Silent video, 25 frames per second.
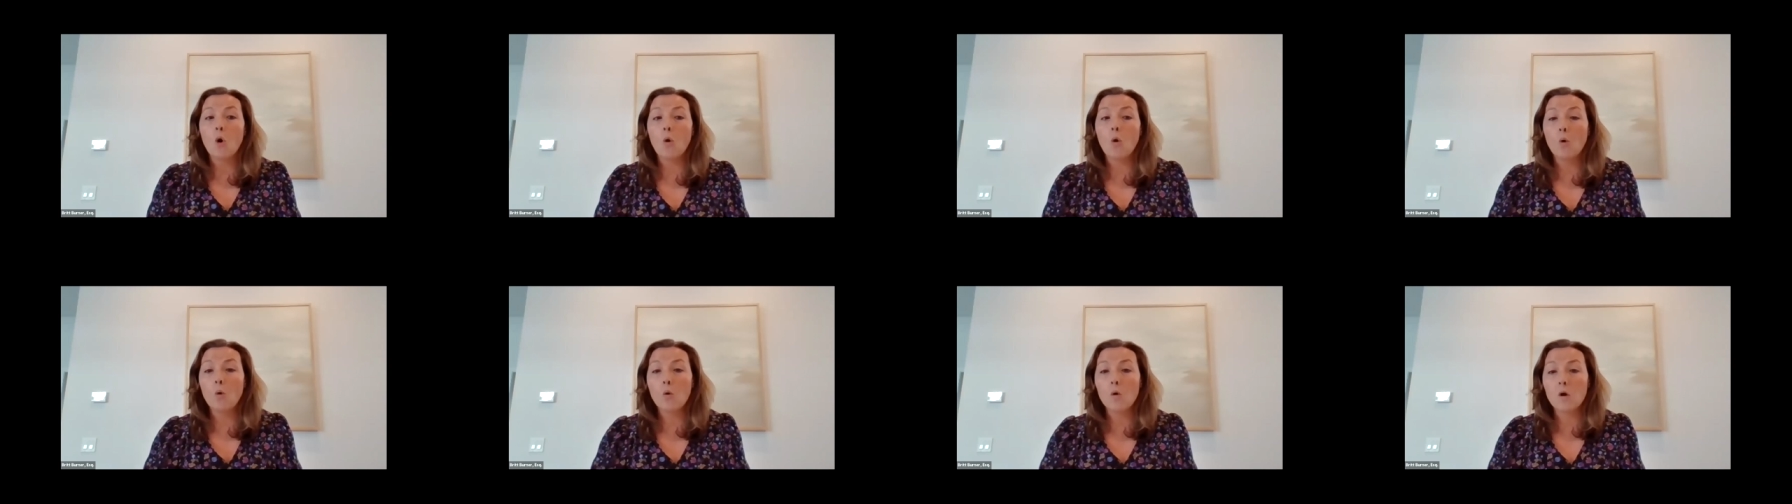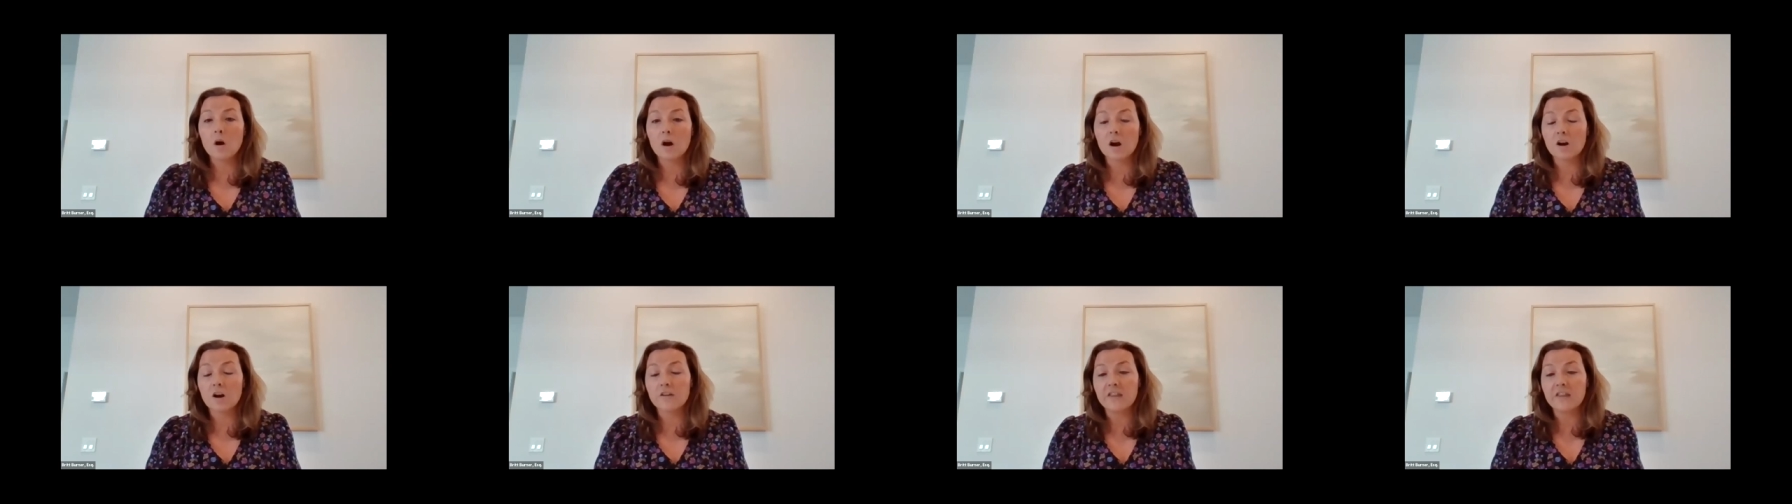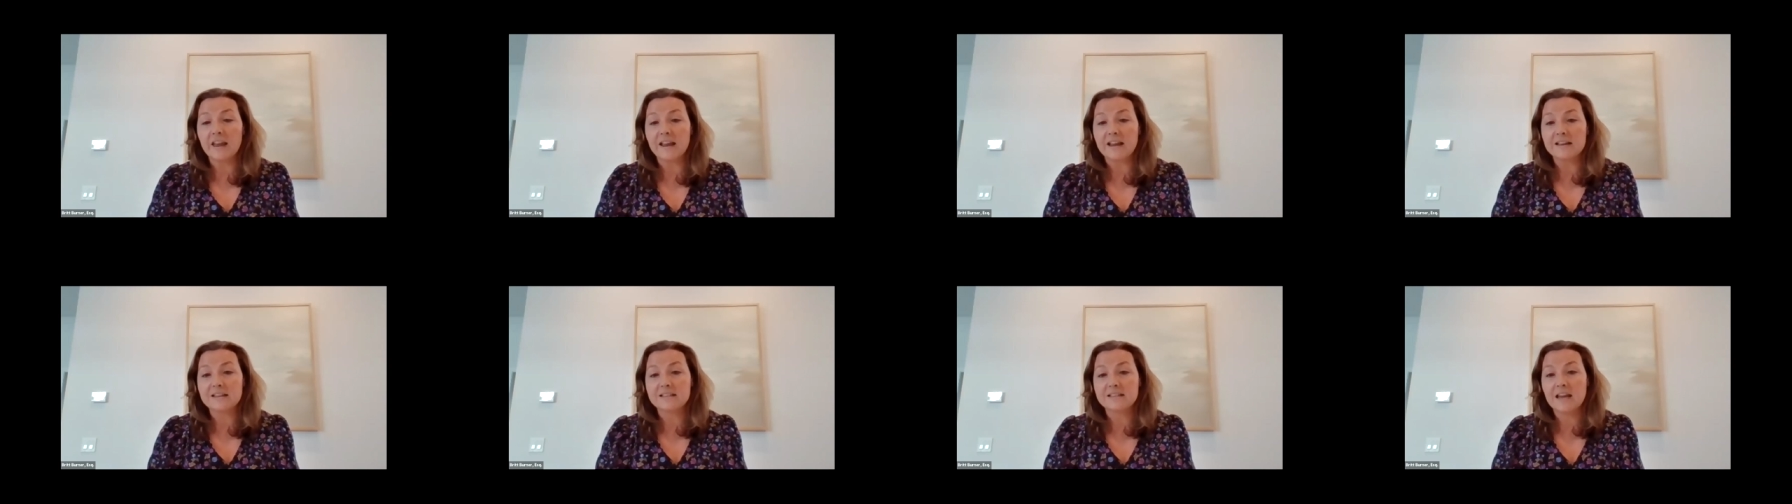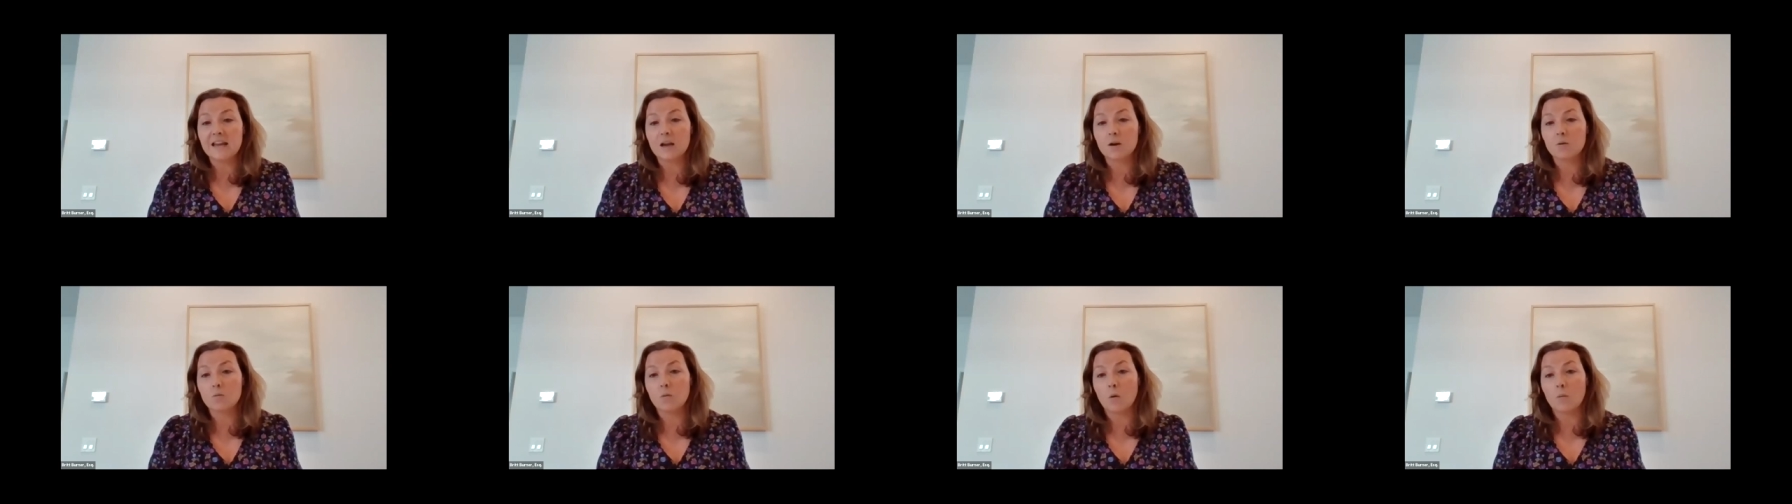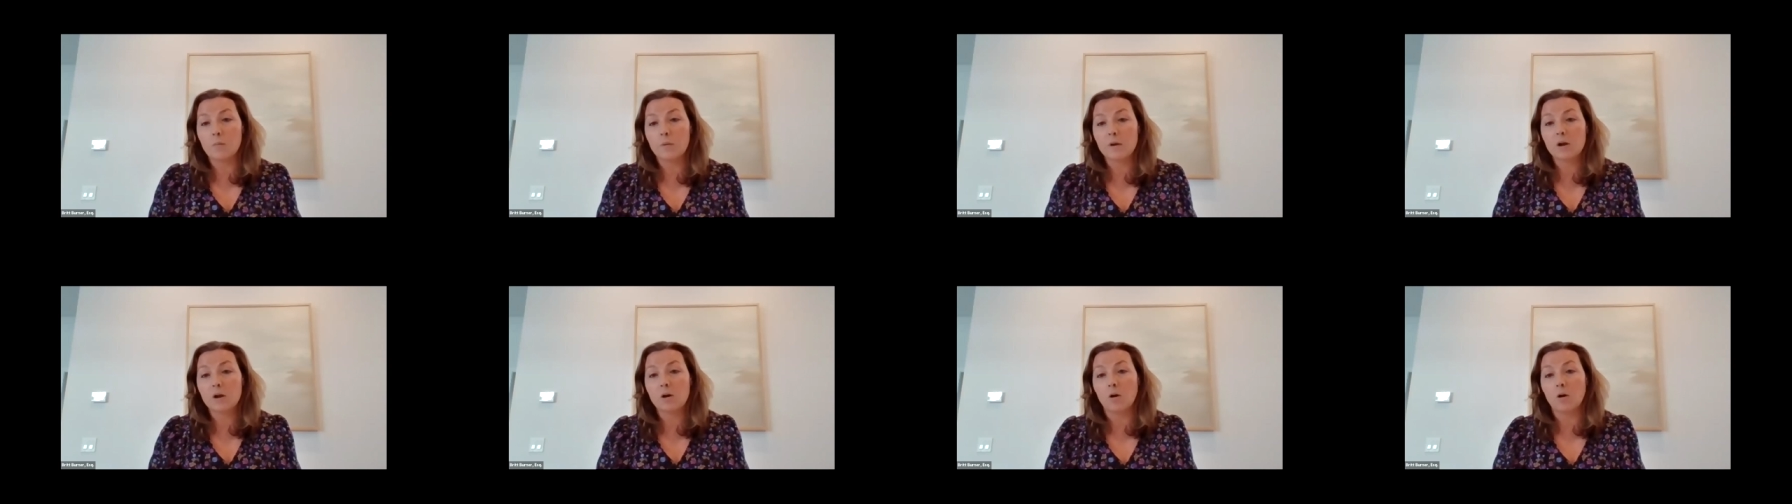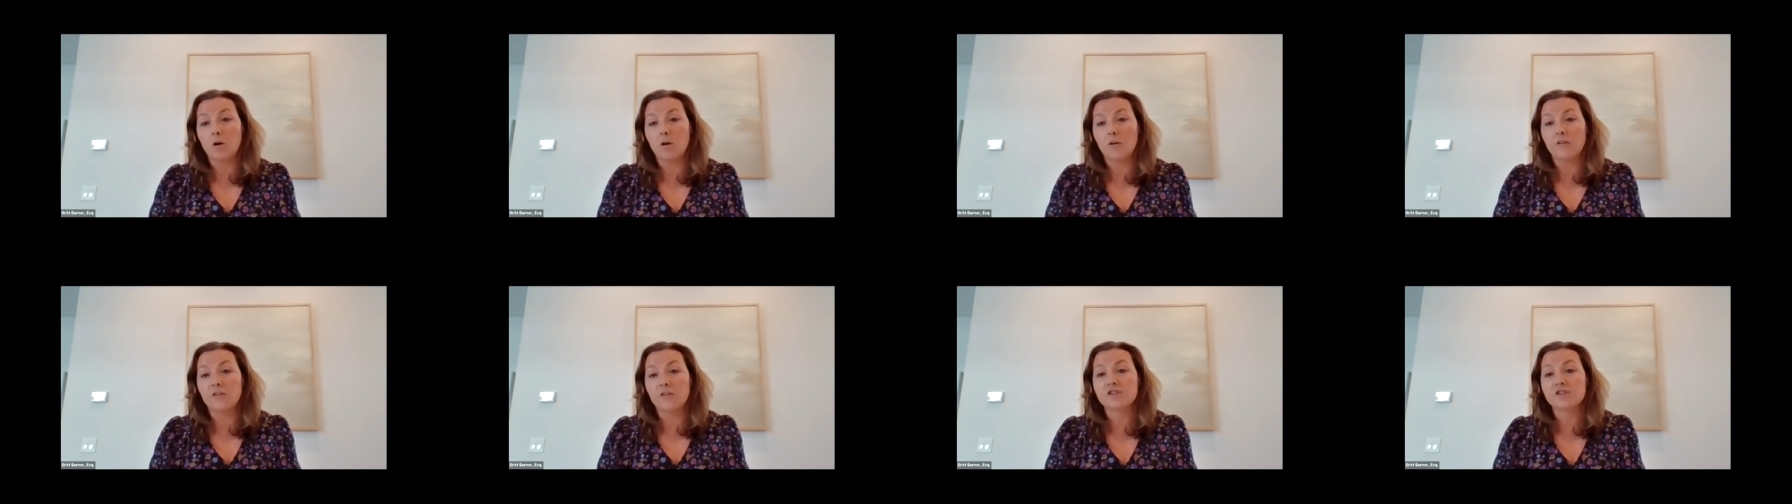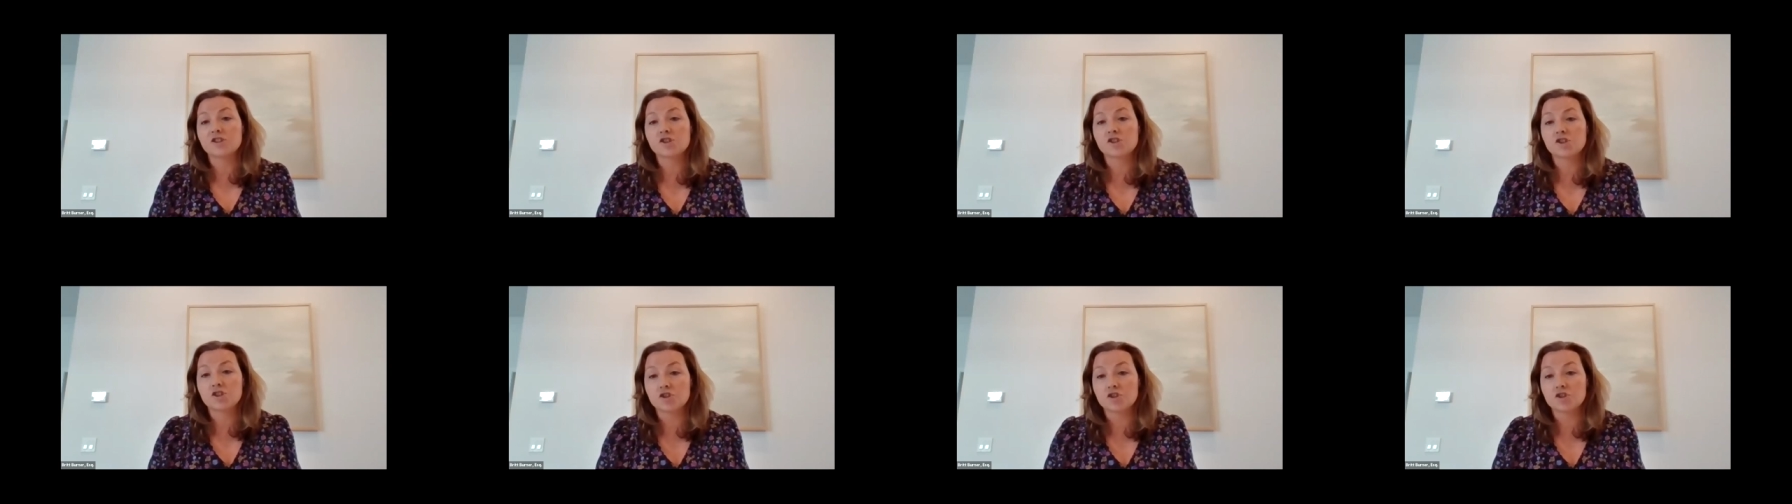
or they could take what we call the